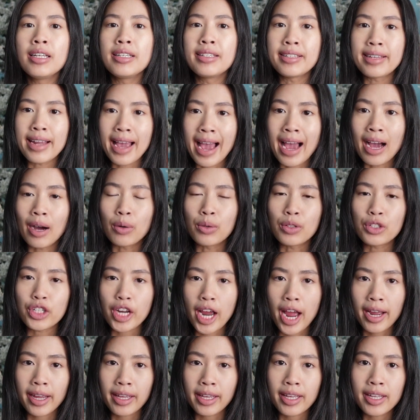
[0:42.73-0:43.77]
down
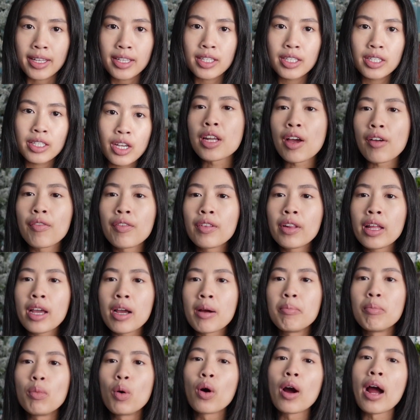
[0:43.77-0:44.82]
jackets. Definitely a
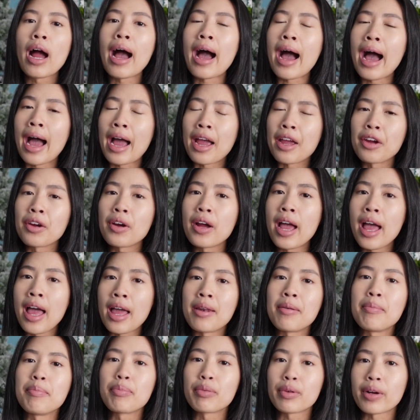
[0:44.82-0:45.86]
more higher
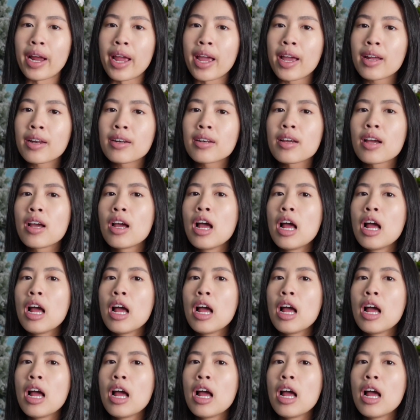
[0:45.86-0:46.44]
end brand,